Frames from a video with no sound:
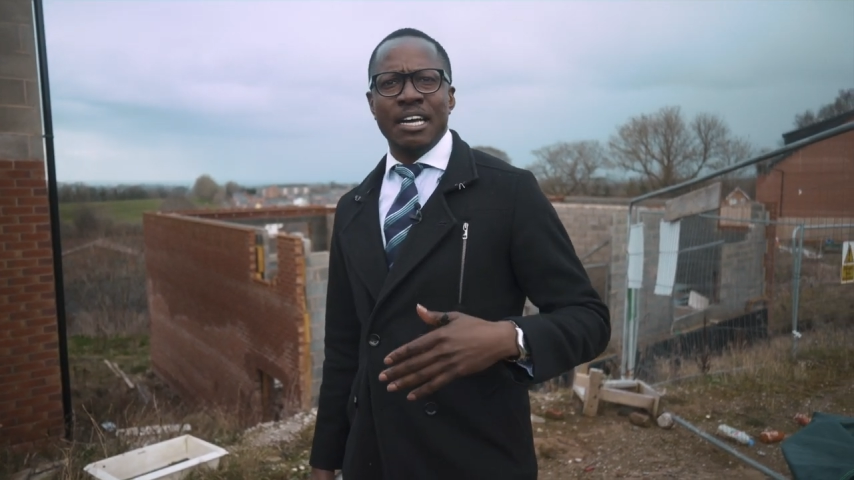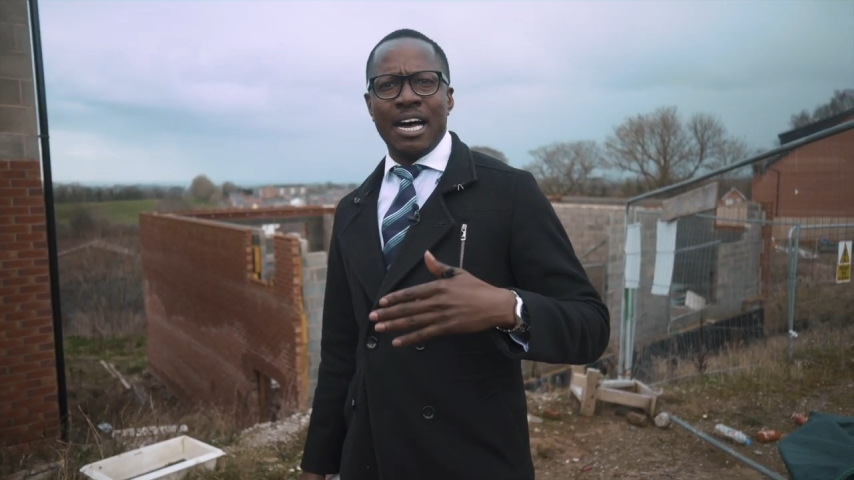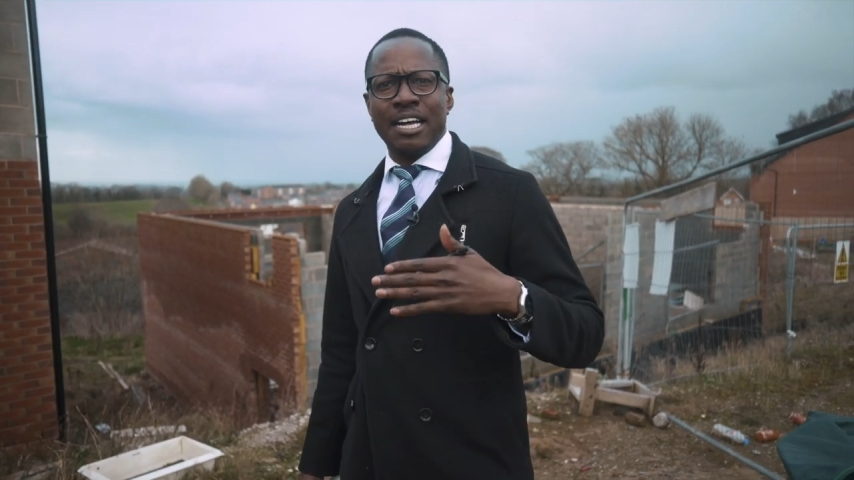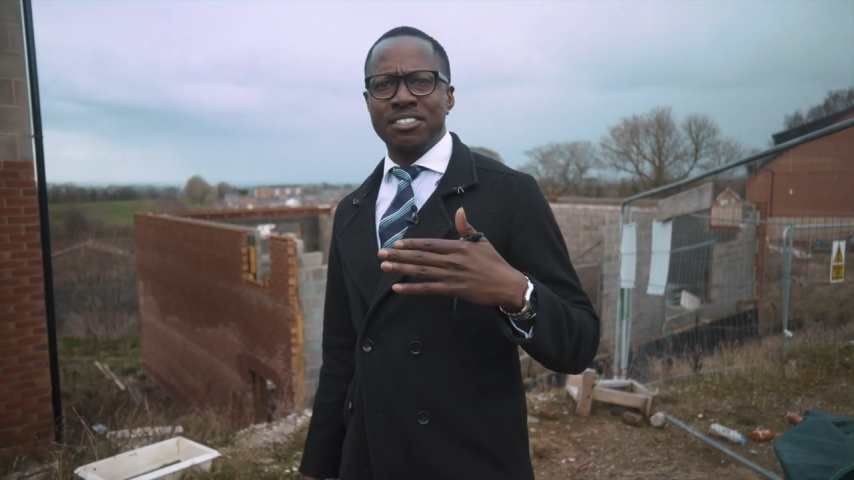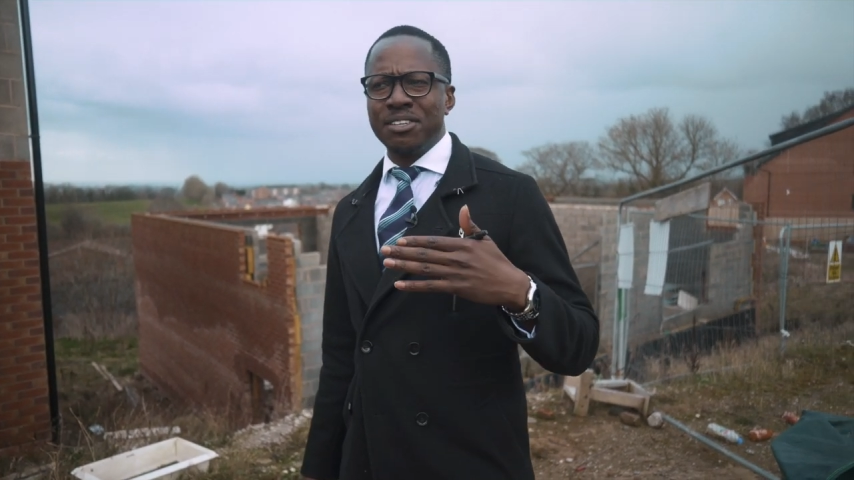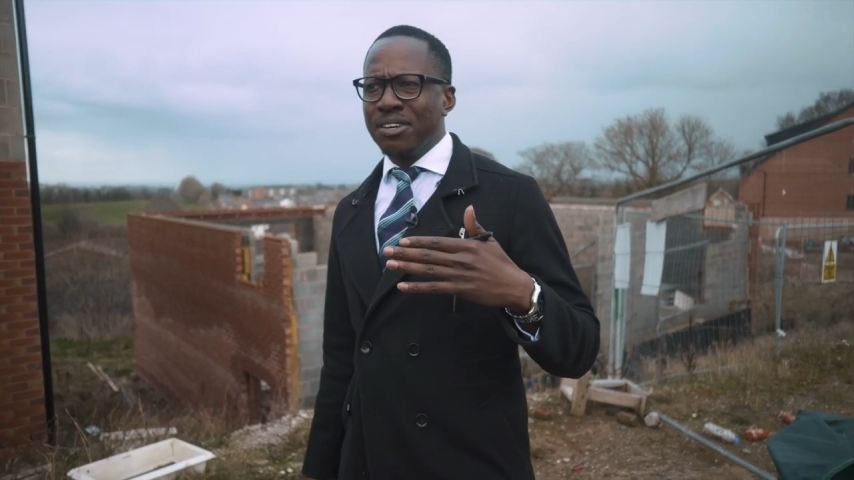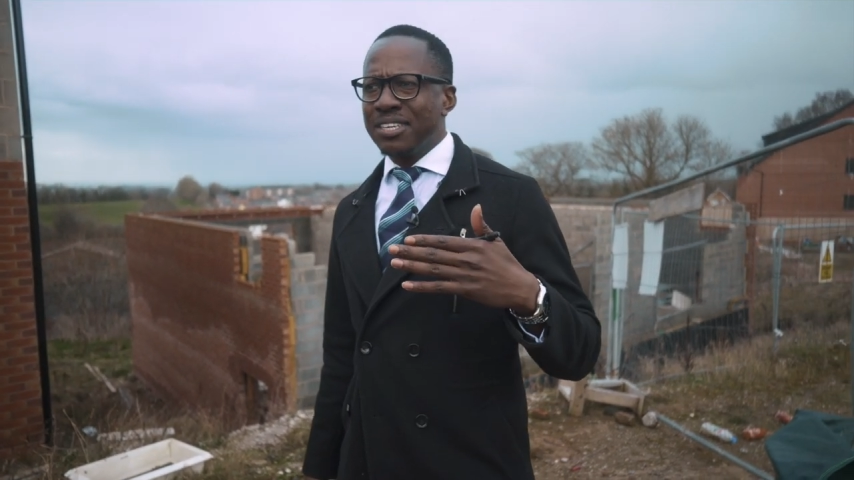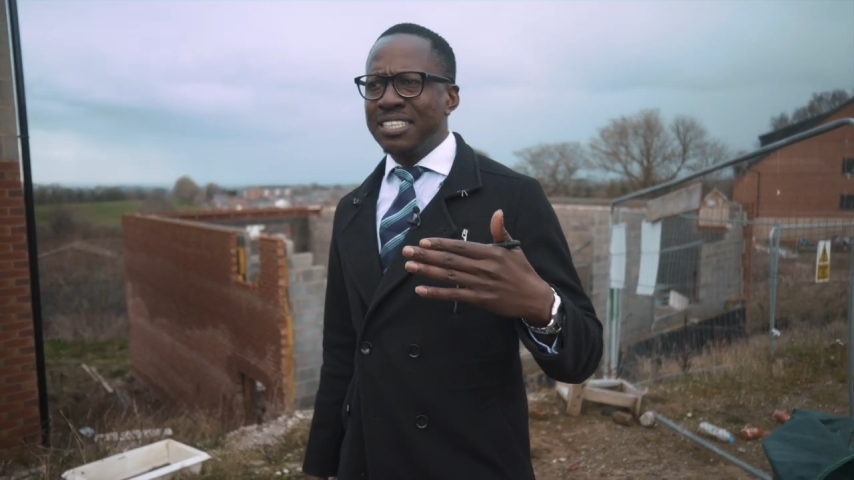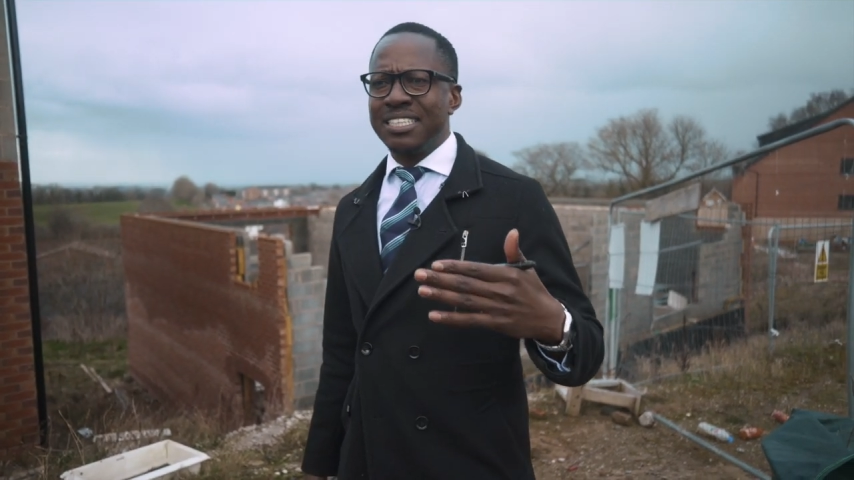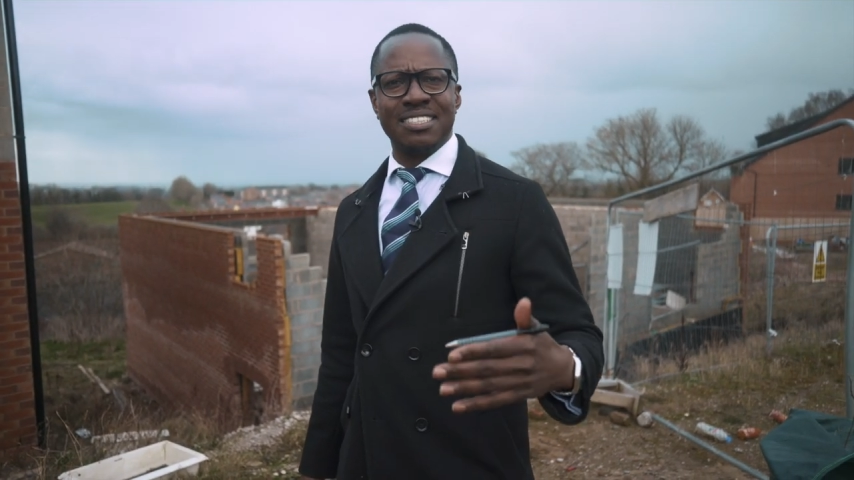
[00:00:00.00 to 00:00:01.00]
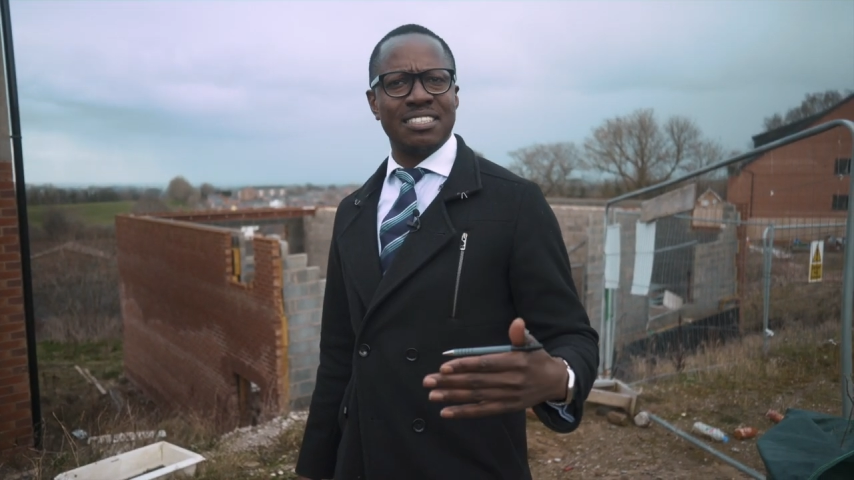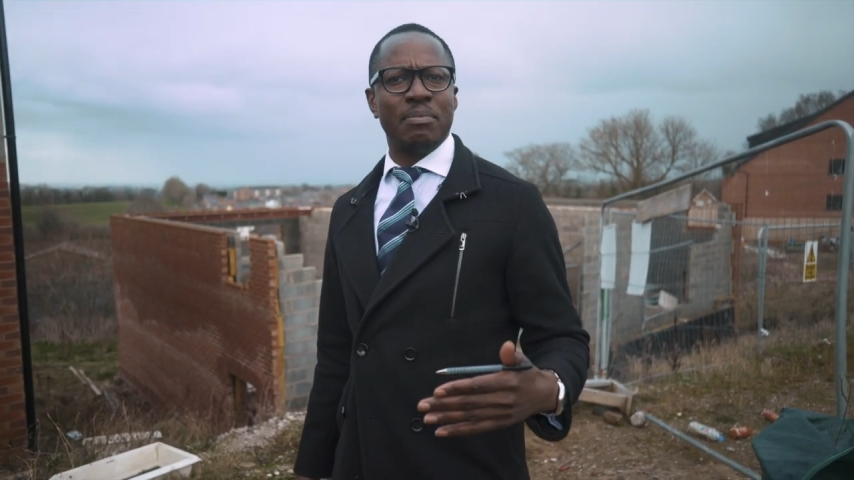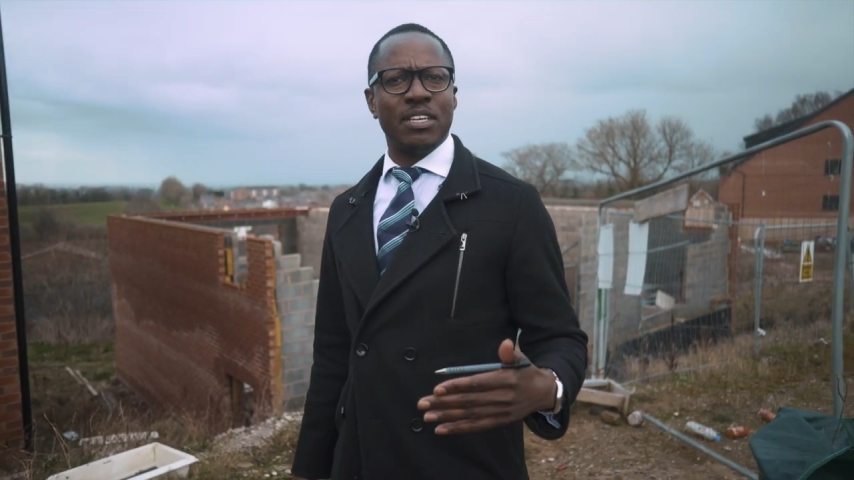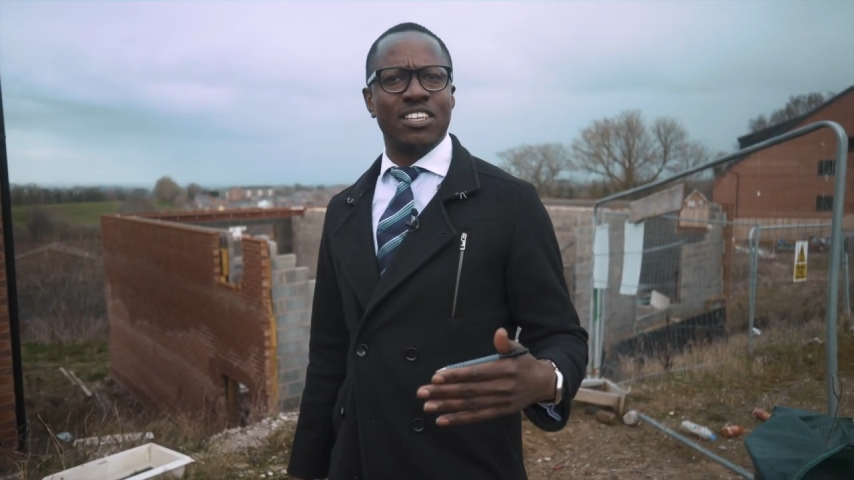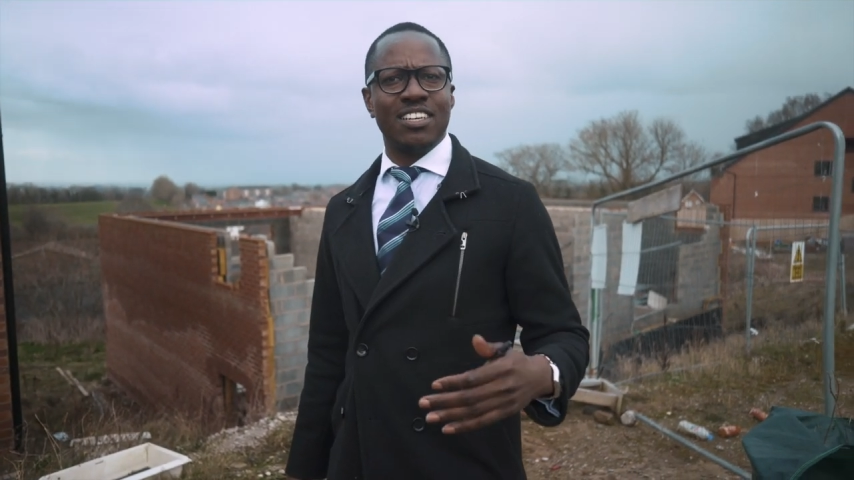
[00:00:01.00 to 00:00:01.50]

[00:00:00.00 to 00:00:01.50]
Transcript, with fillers: Uh, so it, it's something